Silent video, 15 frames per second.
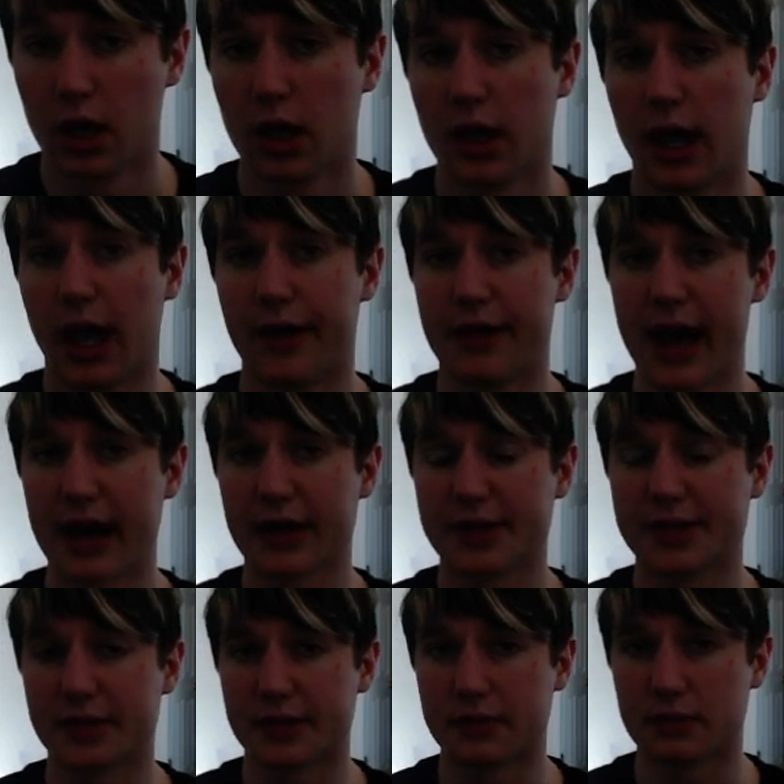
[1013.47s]
And that
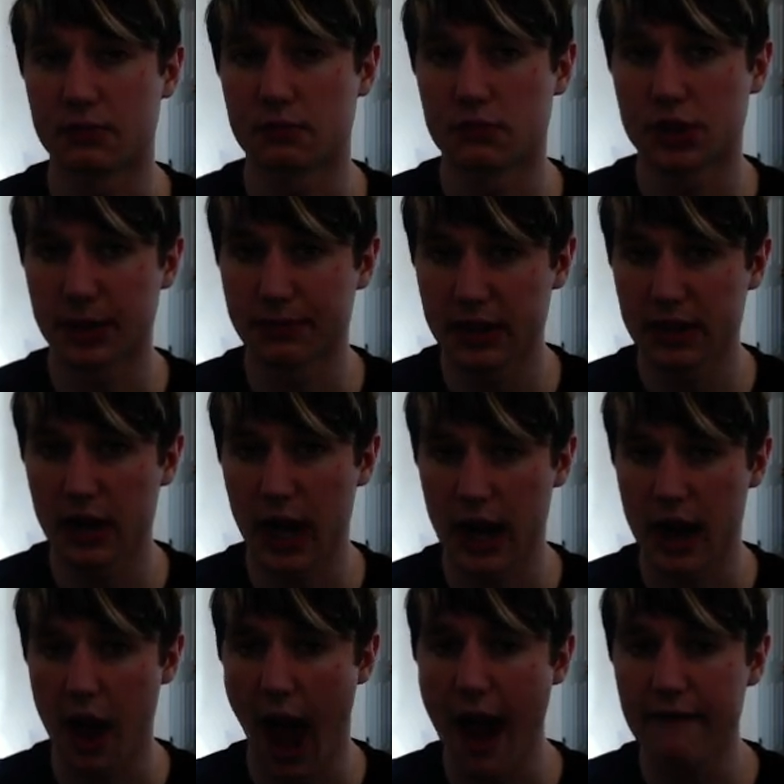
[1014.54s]
is something, and
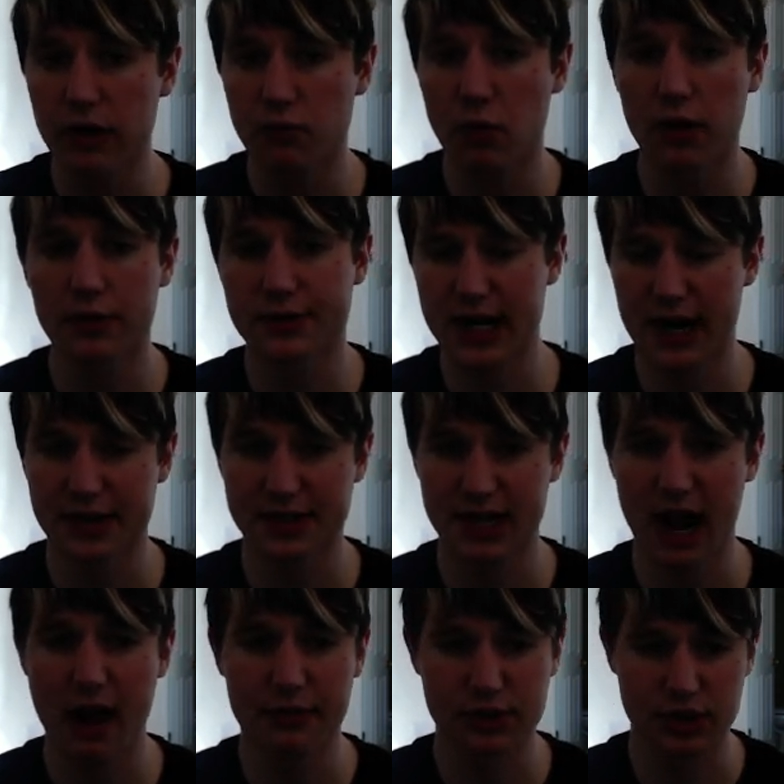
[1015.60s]
having one of those kind of
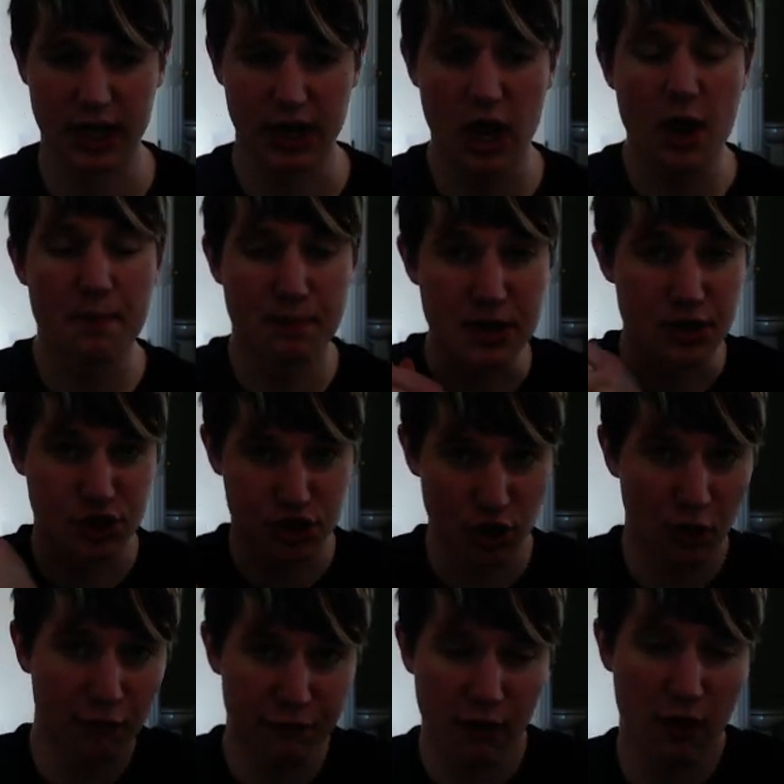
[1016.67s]
styles just like be so
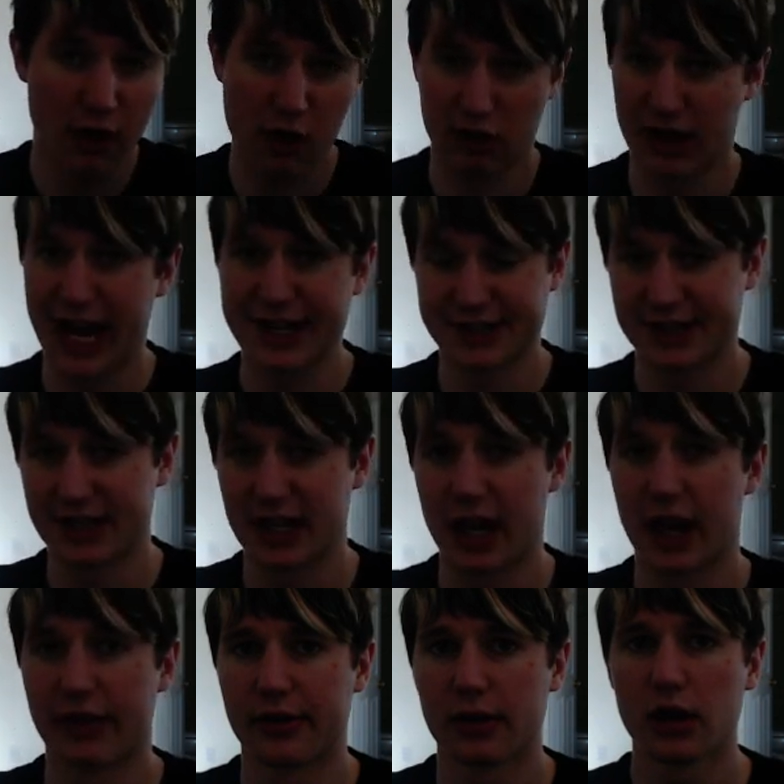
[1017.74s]
far outclassing the
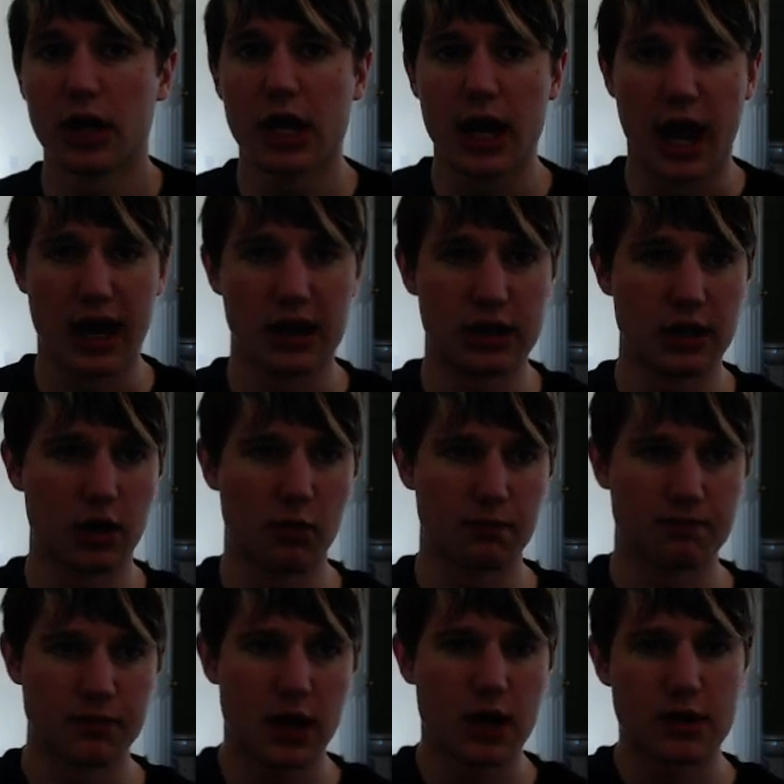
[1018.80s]
other, and
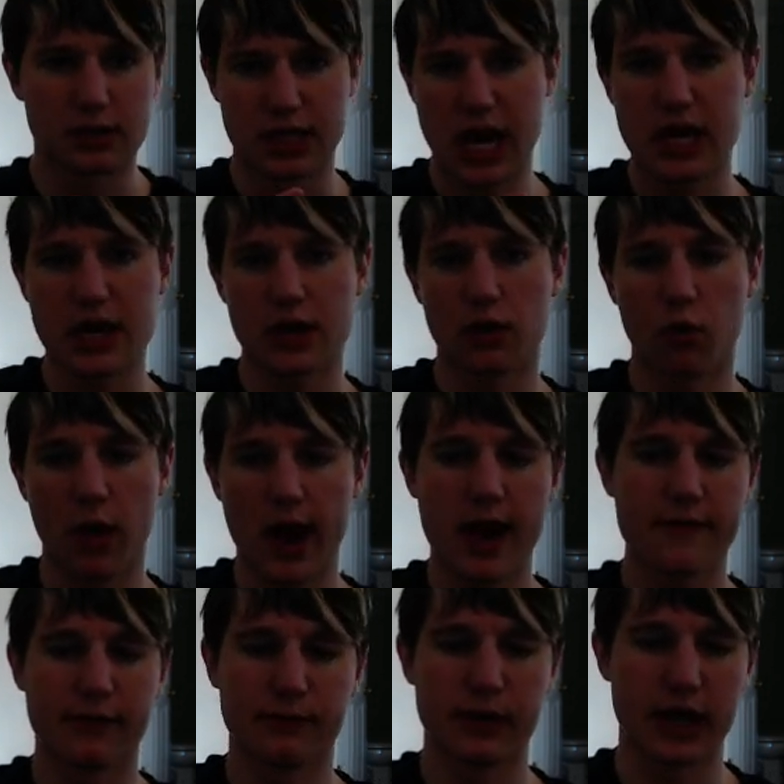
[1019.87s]
taking away
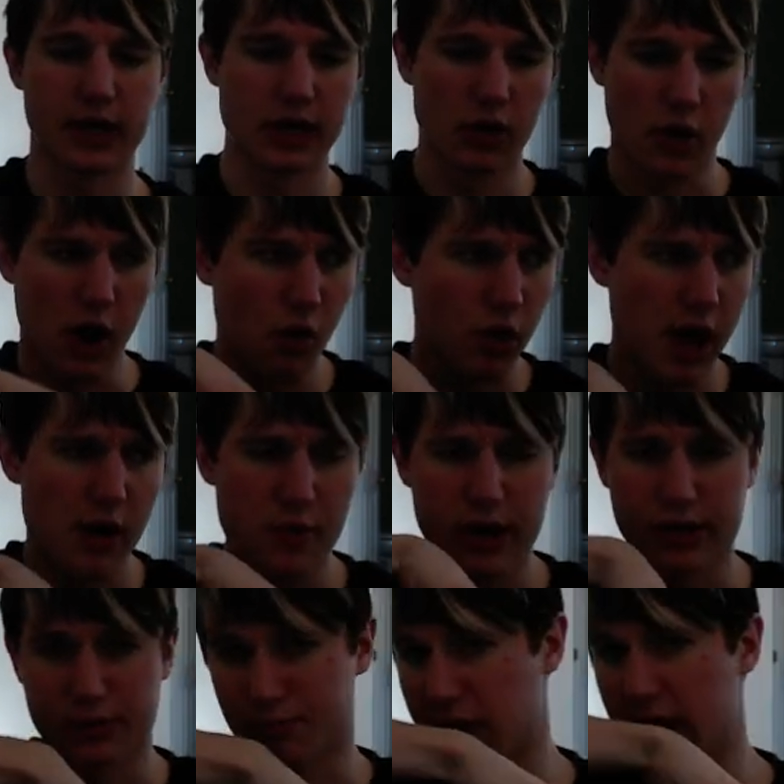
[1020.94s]
from oh hey, we can
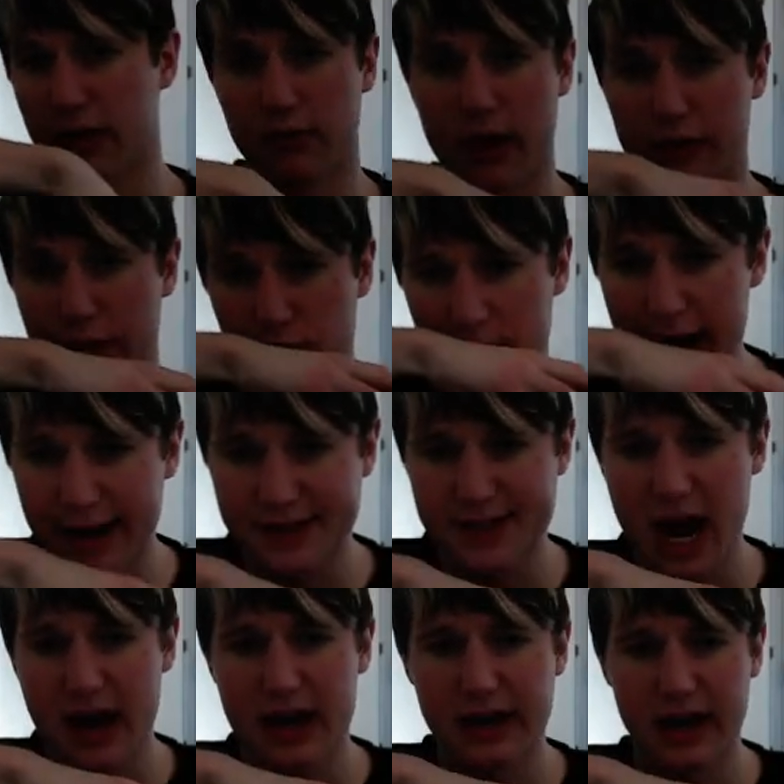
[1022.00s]
play around the dragon
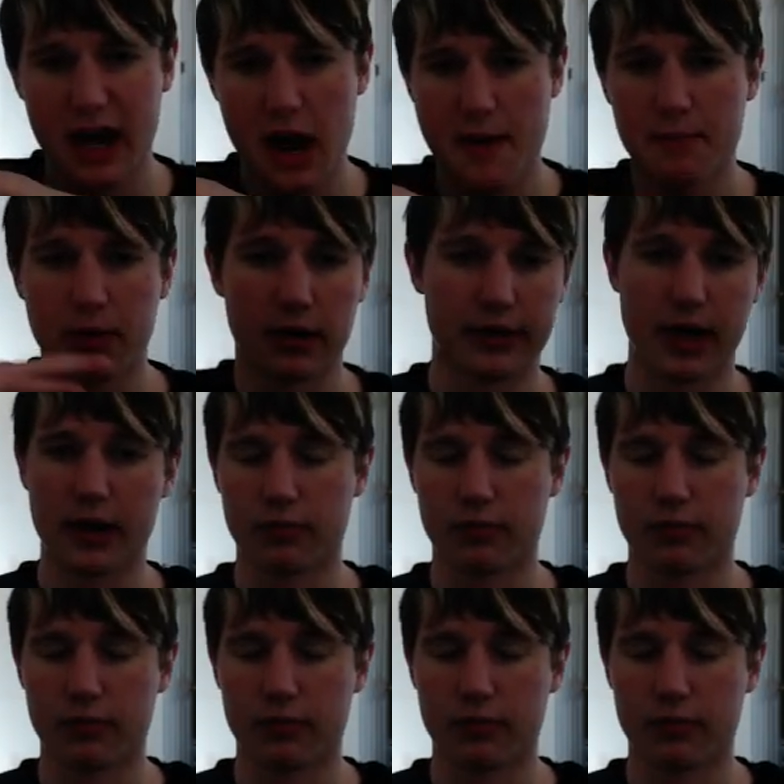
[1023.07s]
stacking game, but then we